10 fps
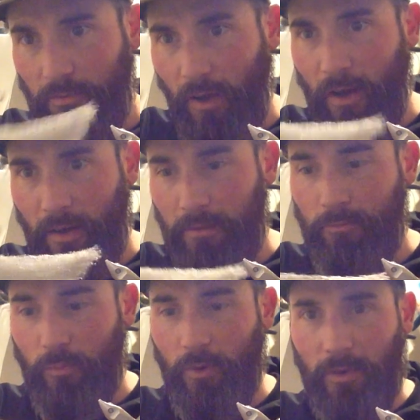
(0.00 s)
fly
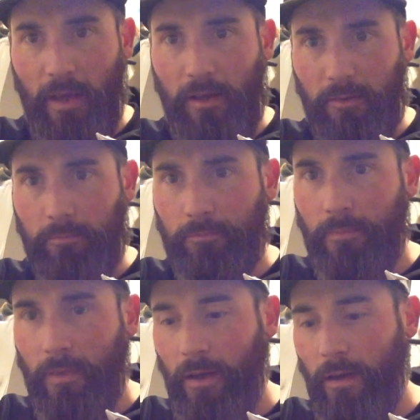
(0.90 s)
will nail them.
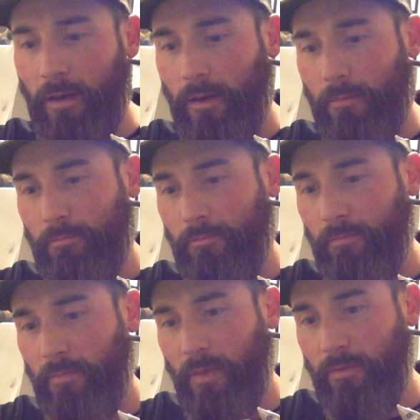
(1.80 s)

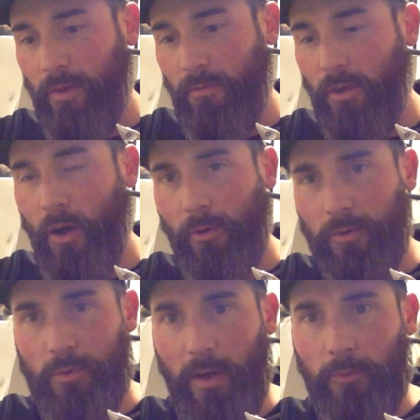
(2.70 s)
If you go
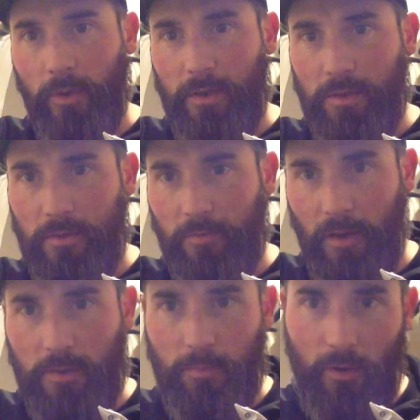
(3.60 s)
onto Edwin's
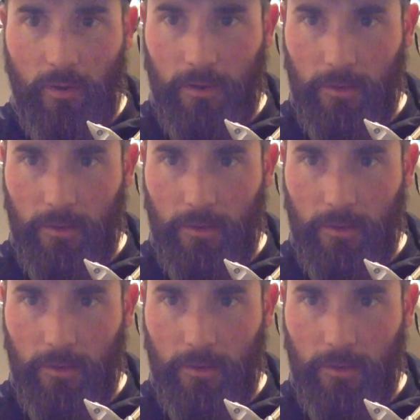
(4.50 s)
Facebook